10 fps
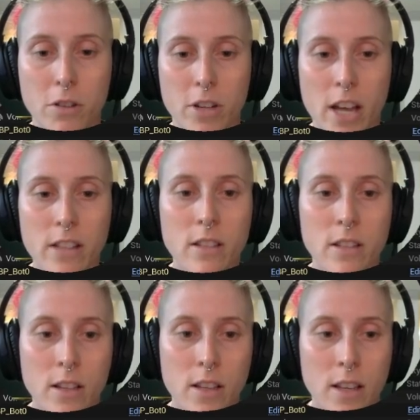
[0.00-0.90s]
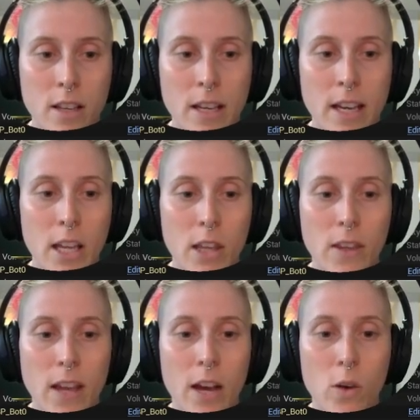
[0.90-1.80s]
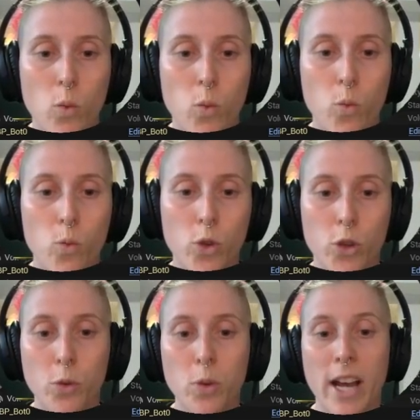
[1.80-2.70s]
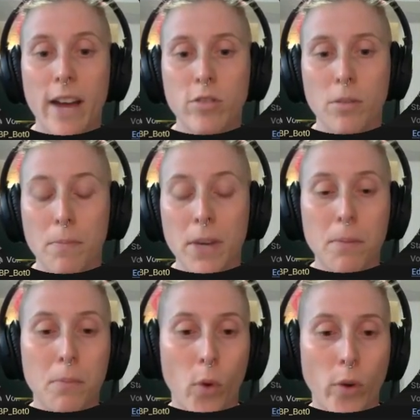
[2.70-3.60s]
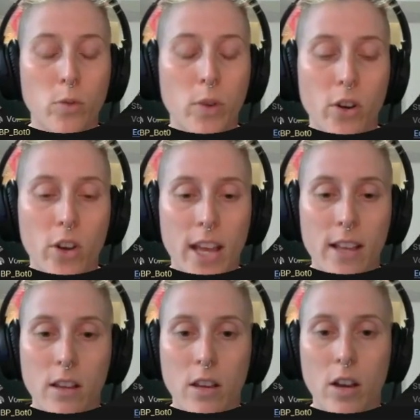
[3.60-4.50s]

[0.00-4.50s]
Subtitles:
for that. And you would have some pickup points where you can